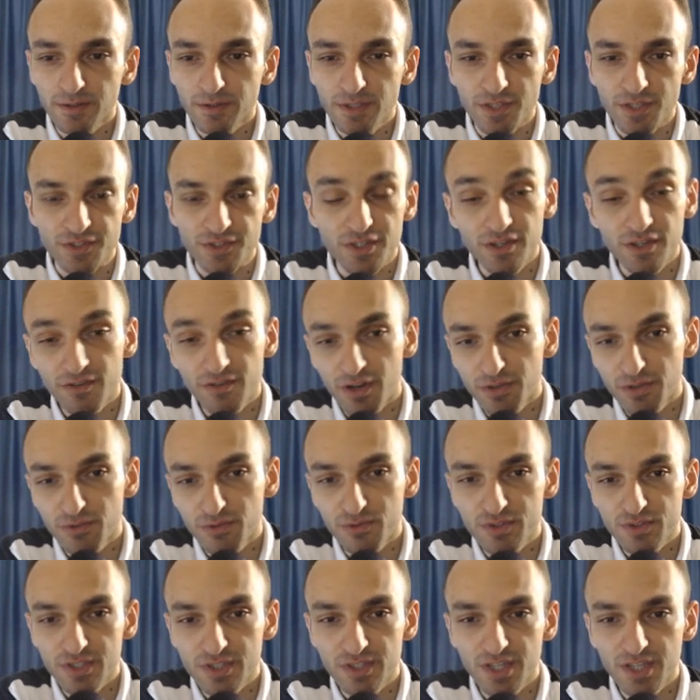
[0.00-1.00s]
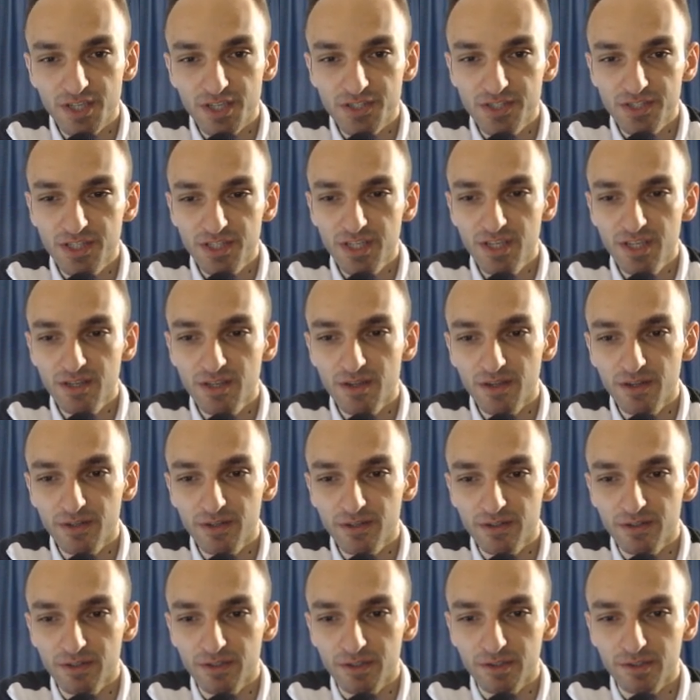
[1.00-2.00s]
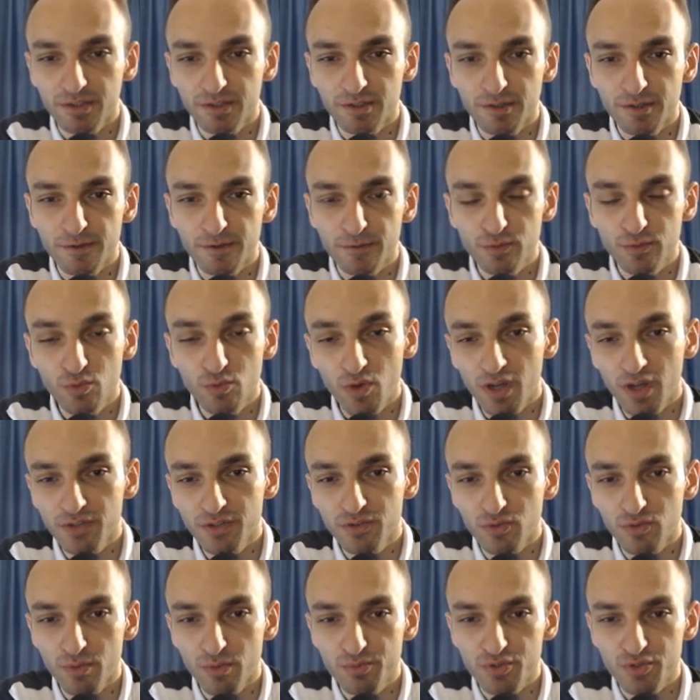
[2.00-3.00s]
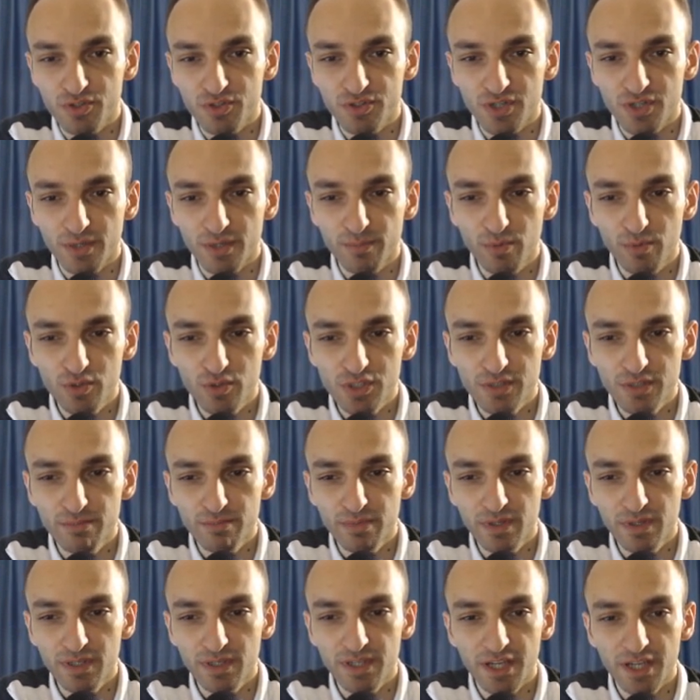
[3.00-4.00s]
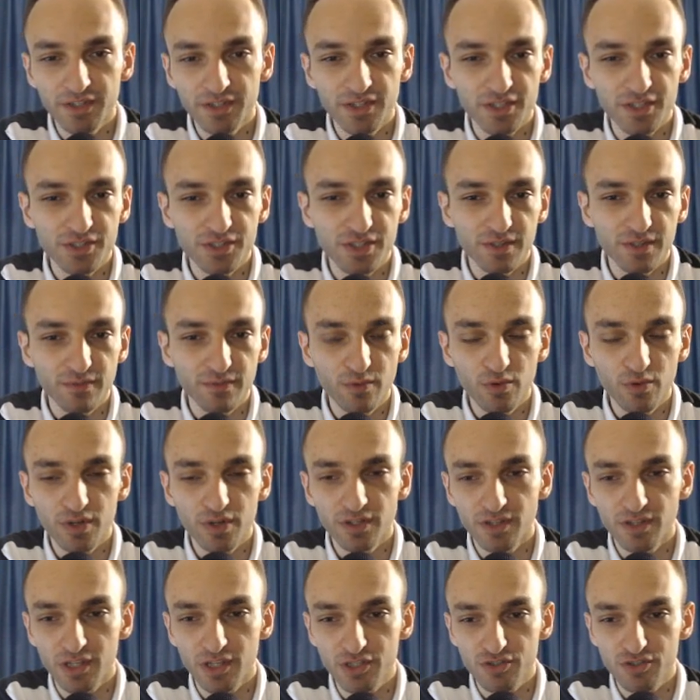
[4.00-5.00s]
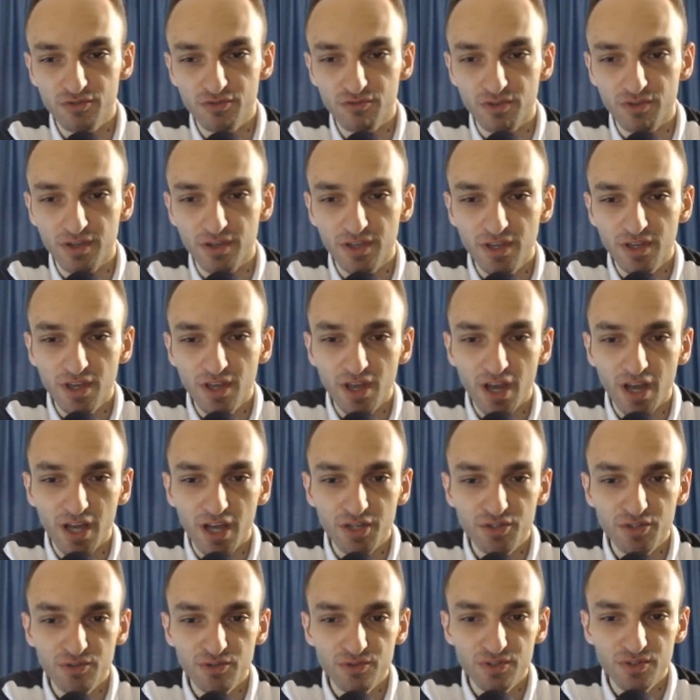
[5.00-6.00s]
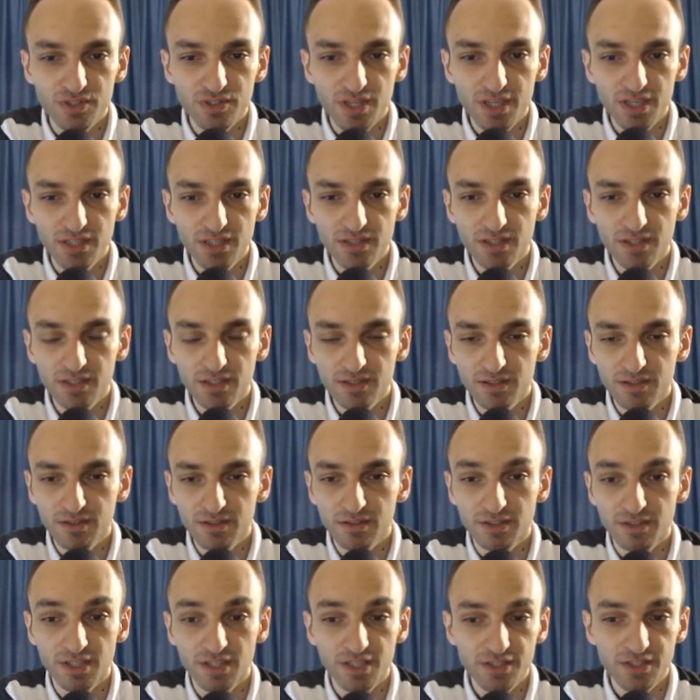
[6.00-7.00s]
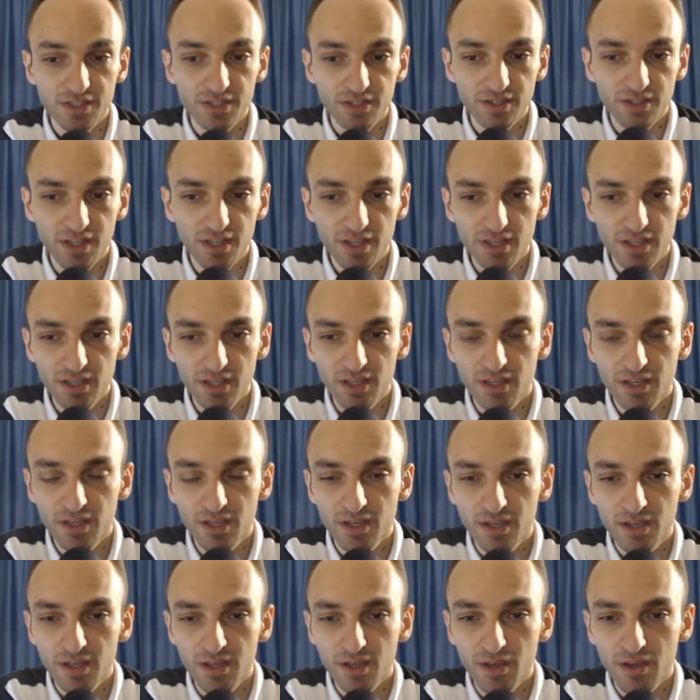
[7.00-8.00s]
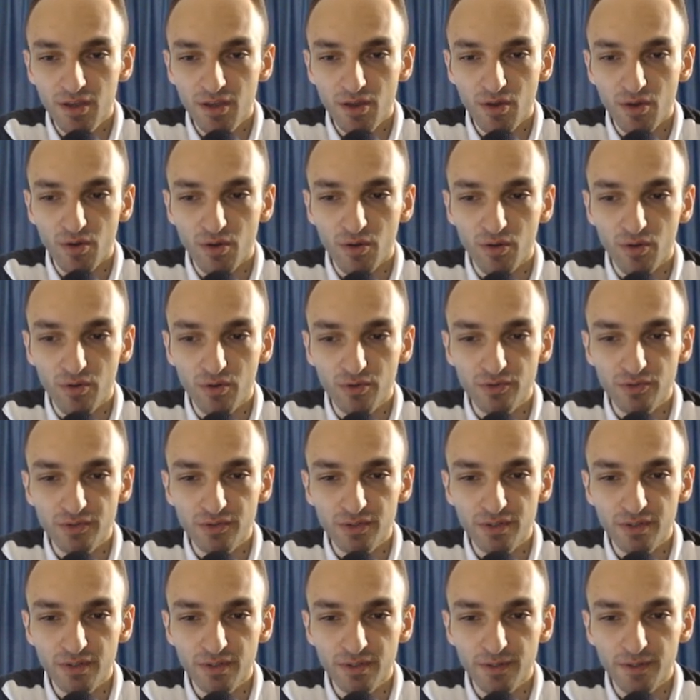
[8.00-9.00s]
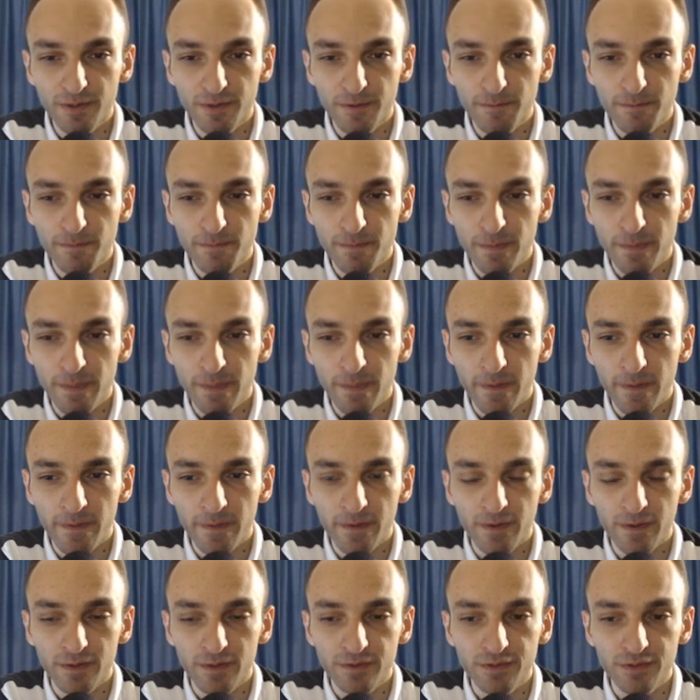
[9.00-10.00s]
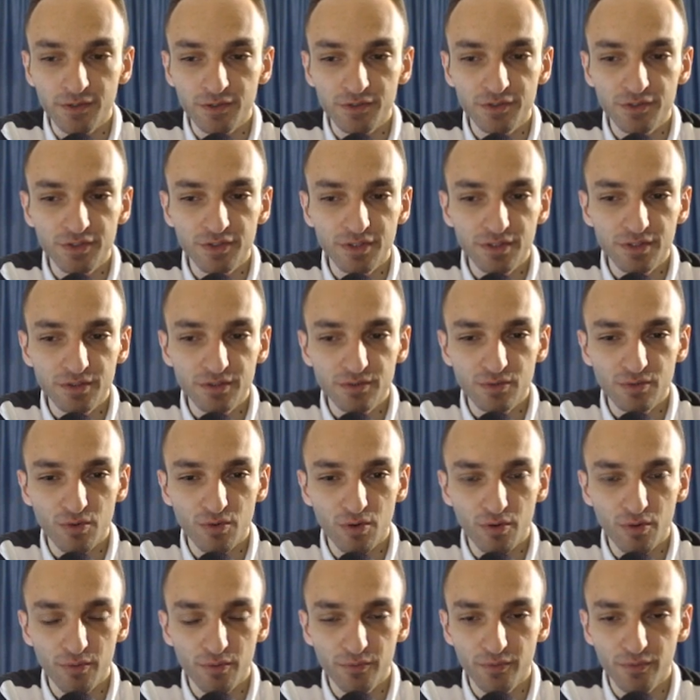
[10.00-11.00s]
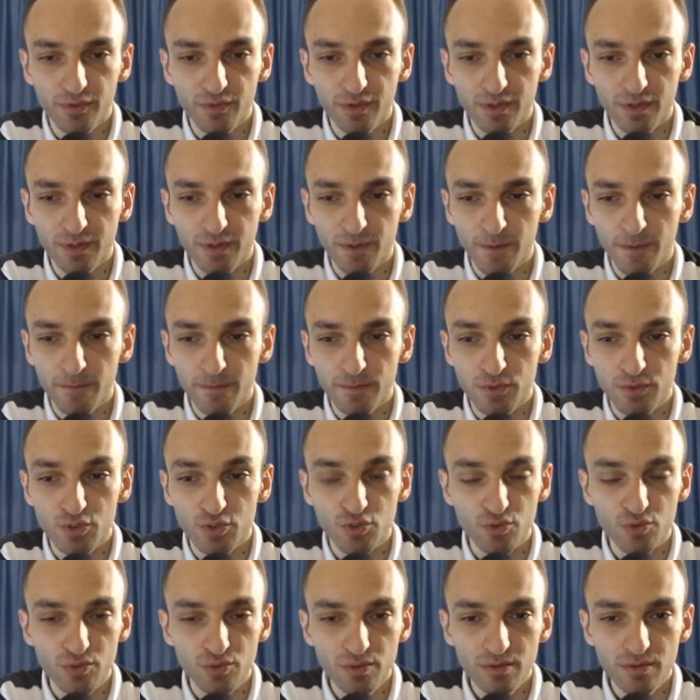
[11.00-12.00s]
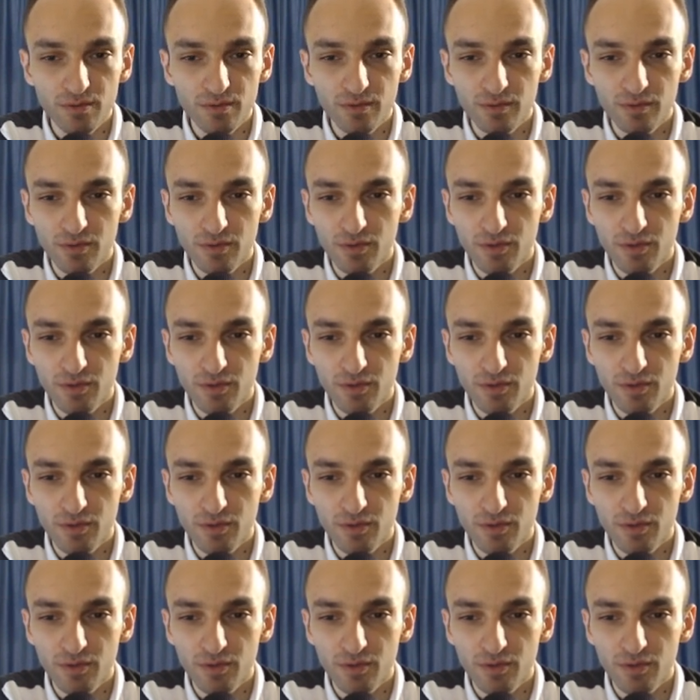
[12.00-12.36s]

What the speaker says: yes, here I took c takes d. Two other options are possible, knight takes d4 and h3. I should say that yesterday on 13th of June